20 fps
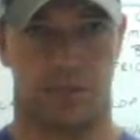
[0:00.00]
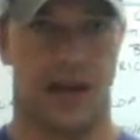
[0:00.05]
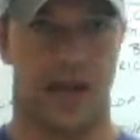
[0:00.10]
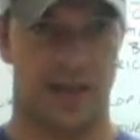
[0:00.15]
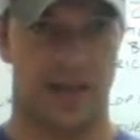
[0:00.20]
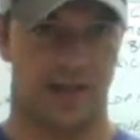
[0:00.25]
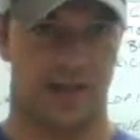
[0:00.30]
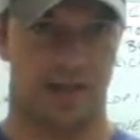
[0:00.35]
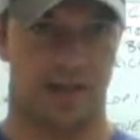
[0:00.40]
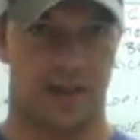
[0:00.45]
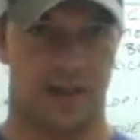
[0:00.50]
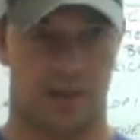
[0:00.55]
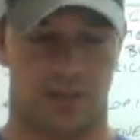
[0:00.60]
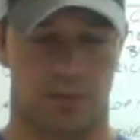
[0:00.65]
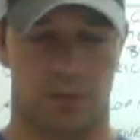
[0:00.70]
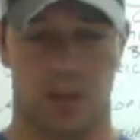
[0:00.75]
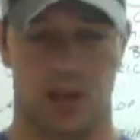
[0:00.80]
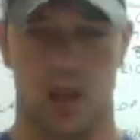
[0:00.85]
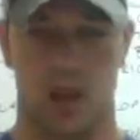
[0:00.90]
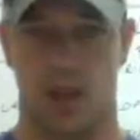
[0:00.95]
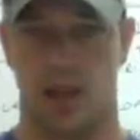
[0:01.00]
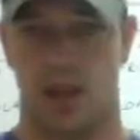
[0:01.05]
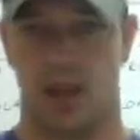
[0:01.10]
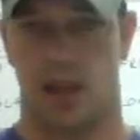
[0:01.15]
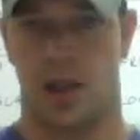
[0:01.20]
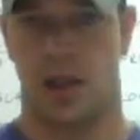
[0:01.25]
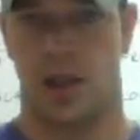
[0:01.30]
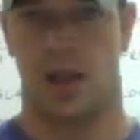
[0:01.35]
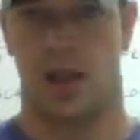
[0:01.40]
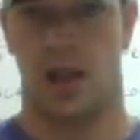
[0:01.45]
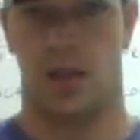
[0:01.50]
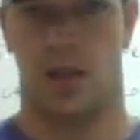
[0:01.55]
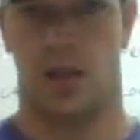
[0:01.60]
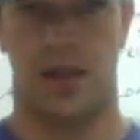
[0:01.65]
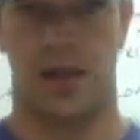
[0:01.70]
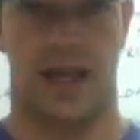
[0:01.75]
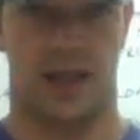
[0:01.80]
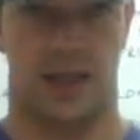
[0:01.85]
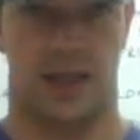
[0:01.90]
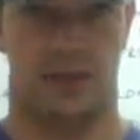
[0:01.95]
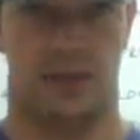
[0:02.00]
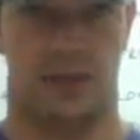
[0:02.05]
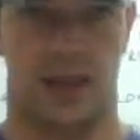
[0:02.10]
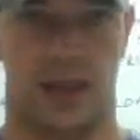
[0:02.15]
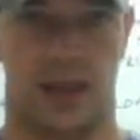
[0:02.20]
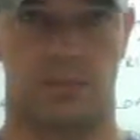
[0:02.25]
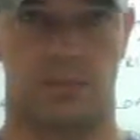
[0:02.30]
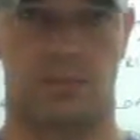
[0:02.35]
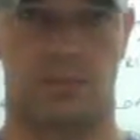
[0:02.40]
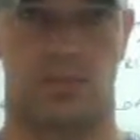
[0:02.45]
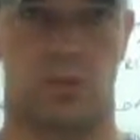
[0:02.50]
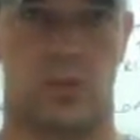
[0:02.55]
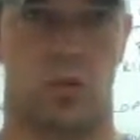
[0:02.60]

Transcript: pacifism, equity.